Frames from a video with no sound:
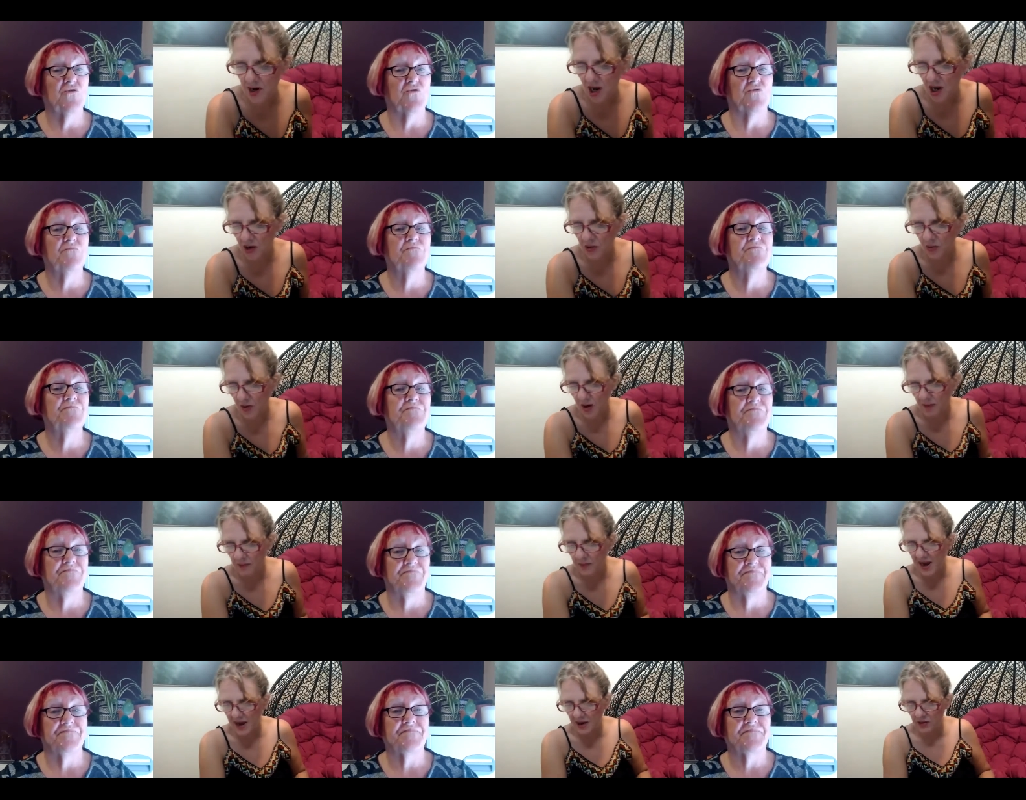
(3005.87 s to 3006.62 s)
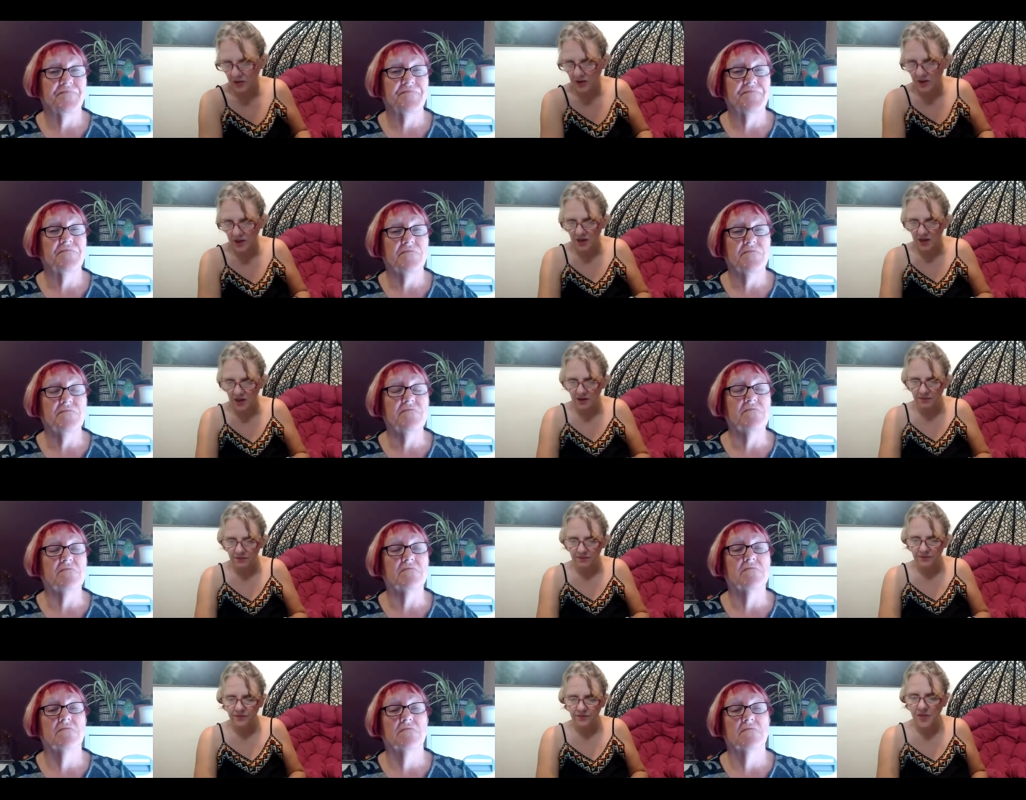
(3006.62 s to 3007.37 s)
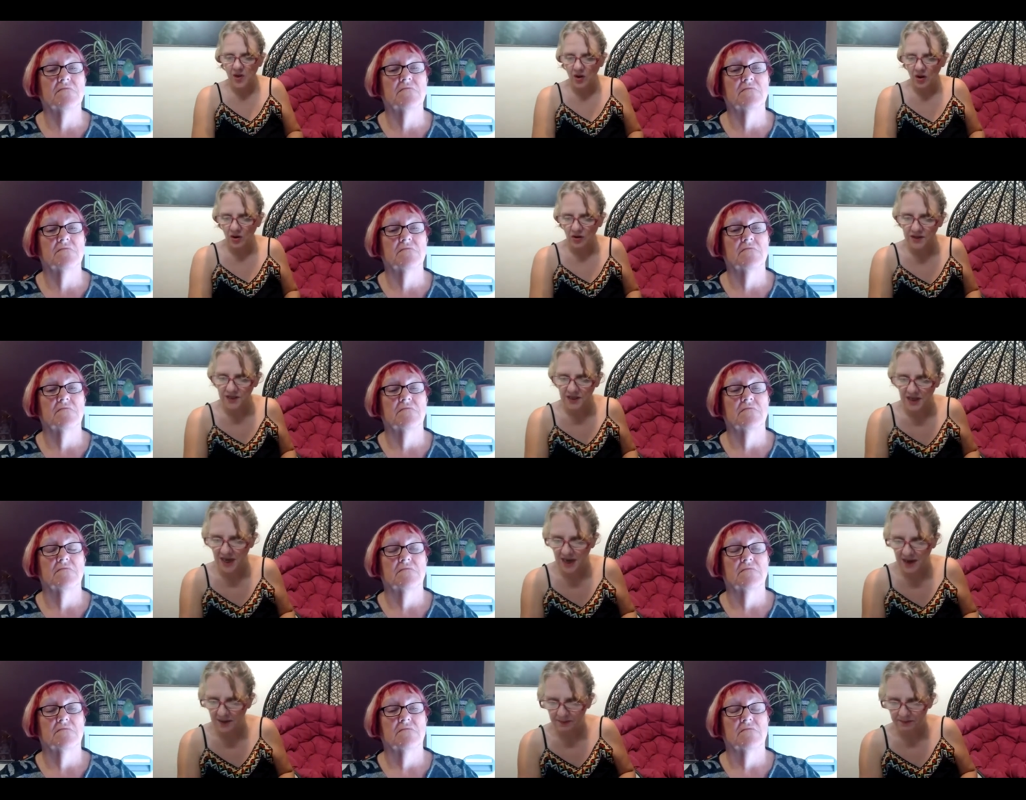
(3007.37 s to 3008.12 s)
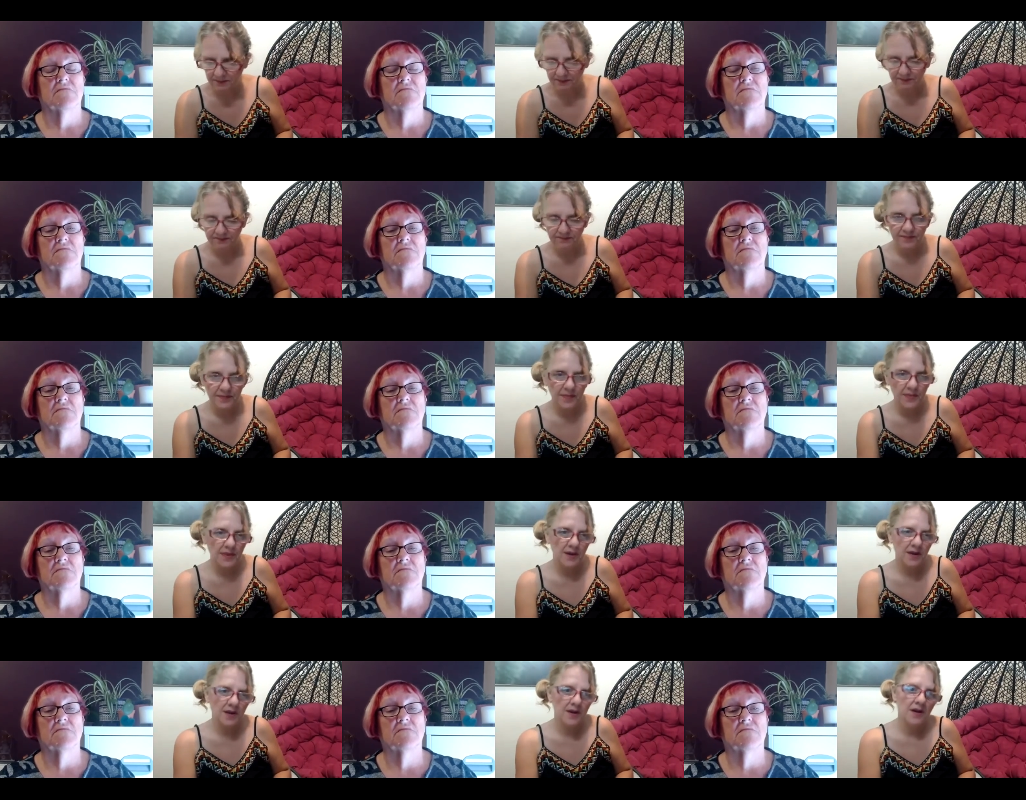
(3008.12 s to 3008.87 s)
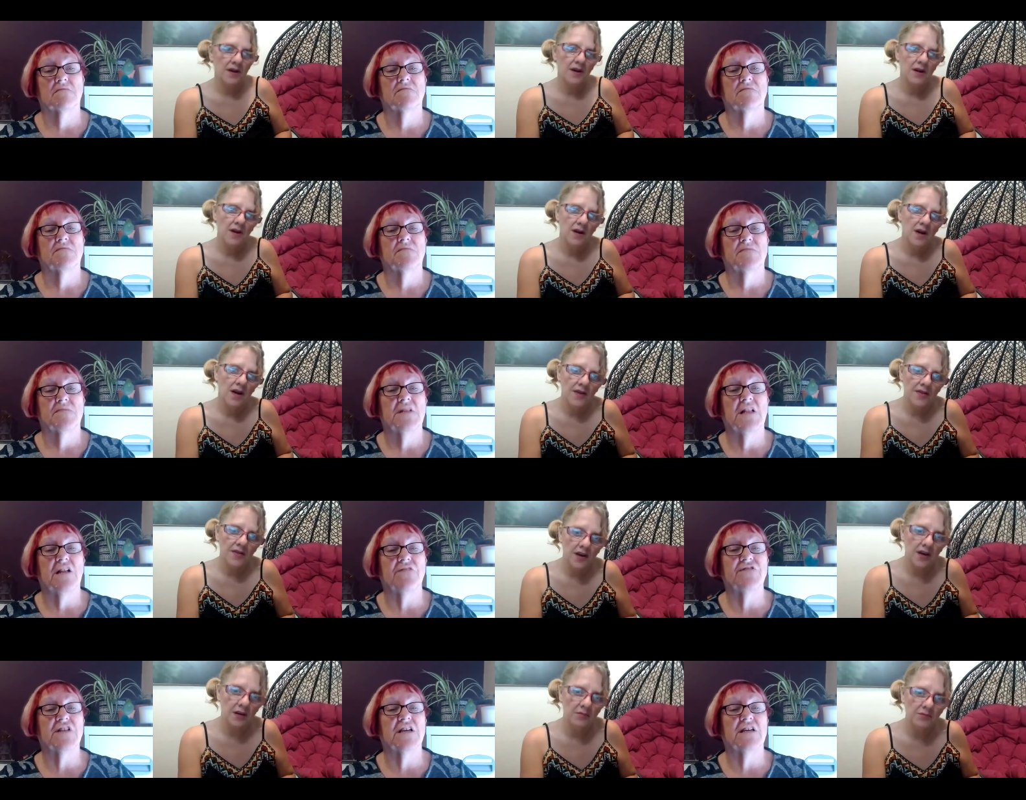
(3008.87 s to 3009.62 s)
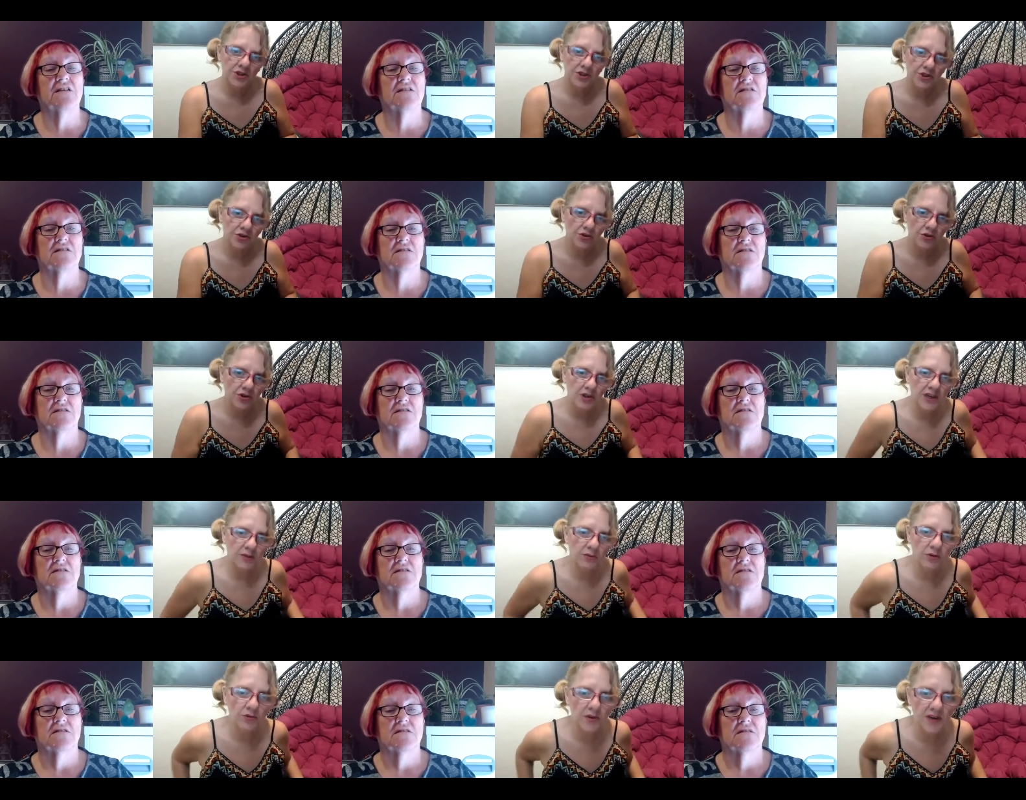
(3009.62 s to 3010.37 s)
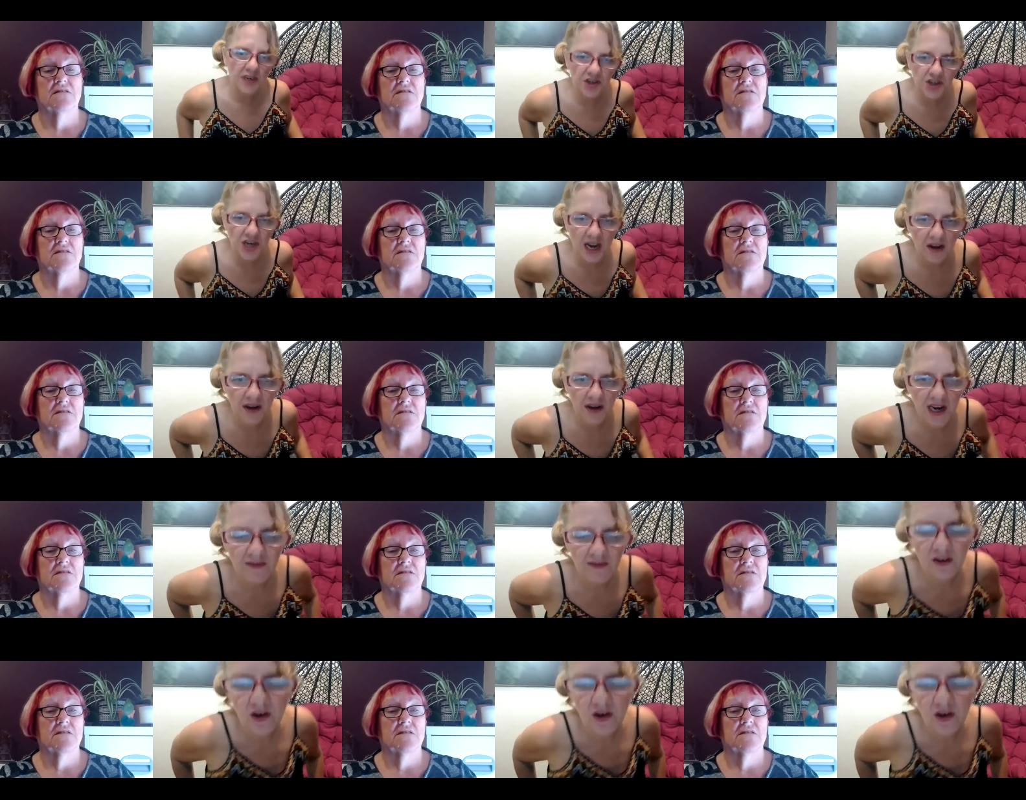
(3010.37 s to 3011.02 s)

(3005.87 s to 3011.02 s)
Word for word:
Speaker 1: him know about um, RTM. Lovely. I'm sure he will reach out and